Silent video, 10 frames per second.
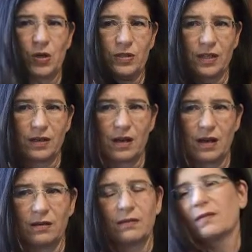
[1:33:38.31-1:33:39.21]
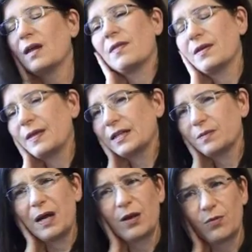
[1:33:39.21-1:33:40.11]
the person, and I think
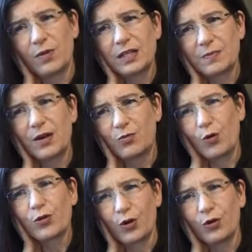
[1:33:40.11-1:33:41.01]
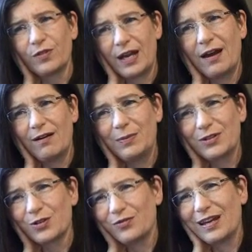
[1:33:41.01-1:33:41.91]
that's my growth curve now.
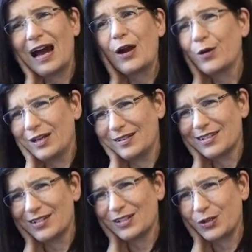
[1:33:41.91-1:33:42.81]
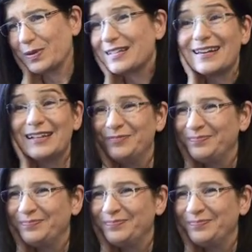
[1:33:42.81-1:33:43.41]
Sort of the irony is you get so busy.